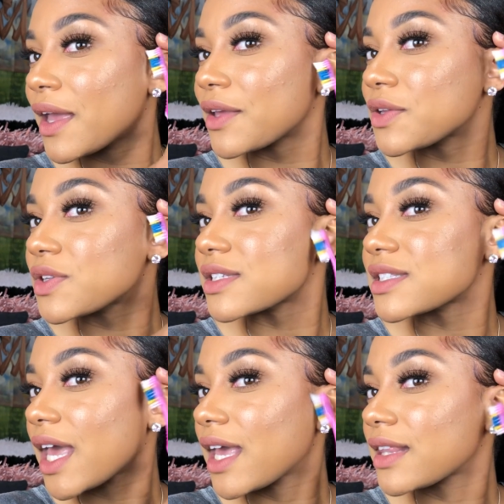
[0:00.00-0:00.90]
And you just
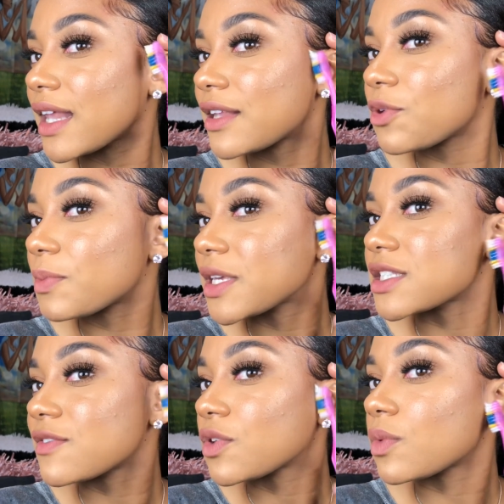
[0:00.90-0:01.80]
take that little
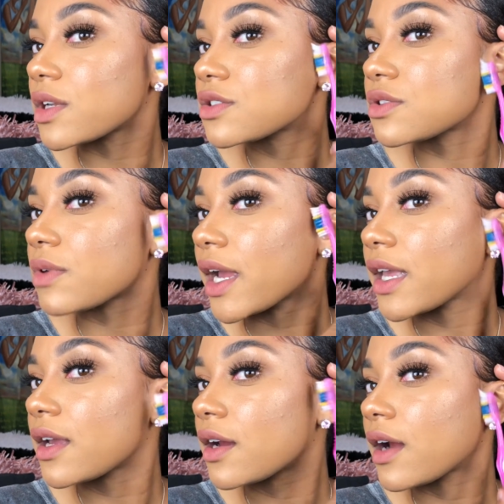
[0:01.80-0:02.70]
piece if you want to right
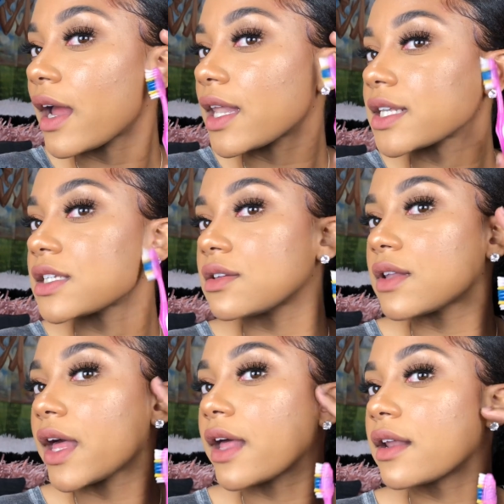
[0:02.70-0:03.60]
here. I like to do
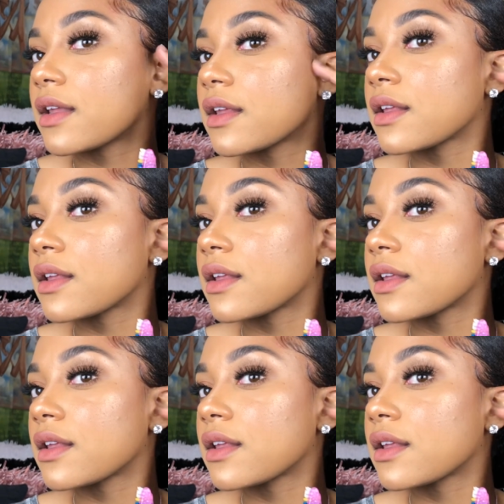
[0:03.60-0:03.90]
that.